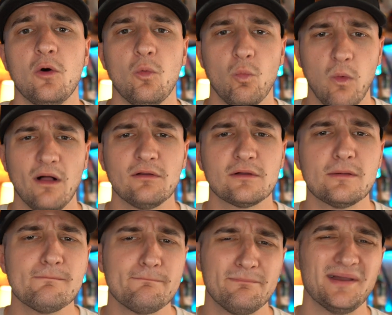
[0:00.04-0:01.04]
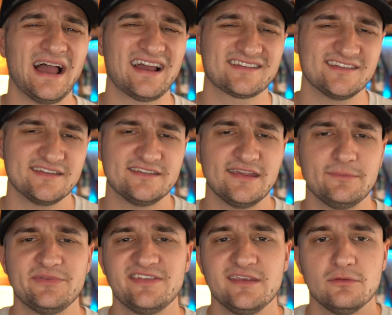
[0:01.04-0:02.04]
Welcome back to
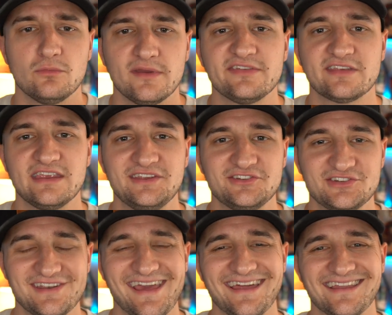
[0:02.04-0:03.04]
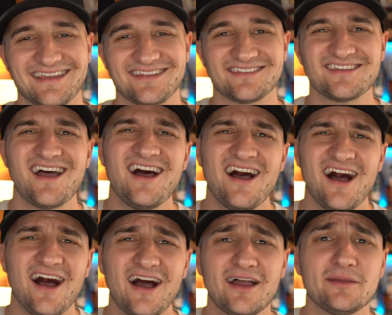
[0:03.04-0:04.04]
Tipsy Whiskey Shenanigans.
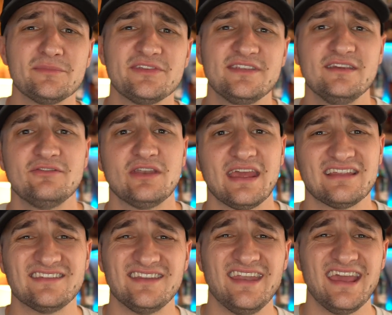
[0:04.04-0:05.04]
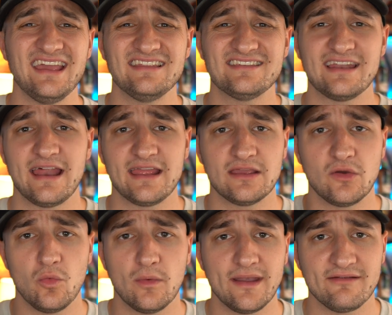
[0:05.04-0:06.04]
I'm Steven, and tonight,
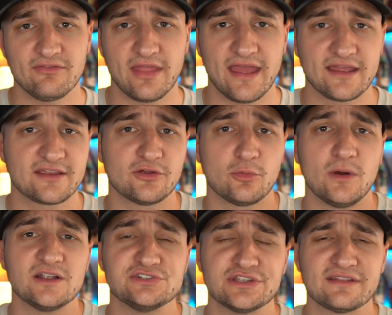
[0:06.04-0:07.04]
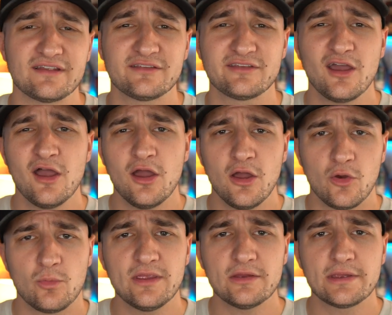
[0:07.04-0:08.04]
whenever the heck you're watching this,
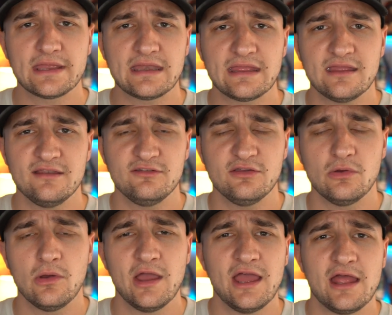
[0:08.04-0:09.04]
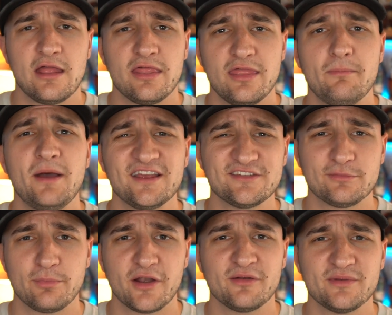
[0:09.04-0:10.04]
we are getting into the best
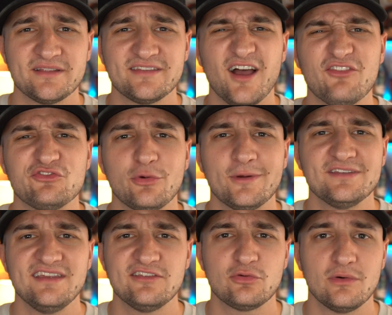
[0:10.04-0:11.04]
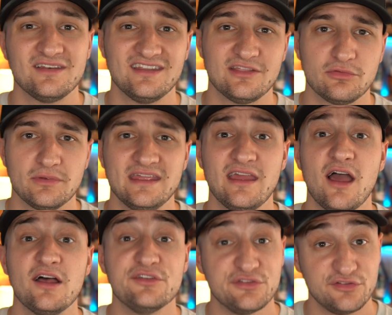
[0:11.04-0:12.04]
bourbons of 2023
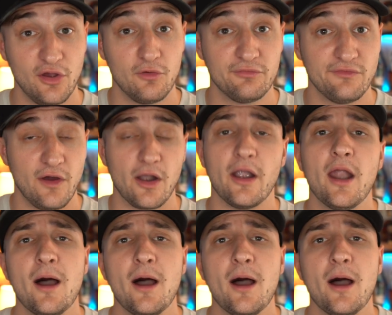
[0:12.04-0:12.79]
so far.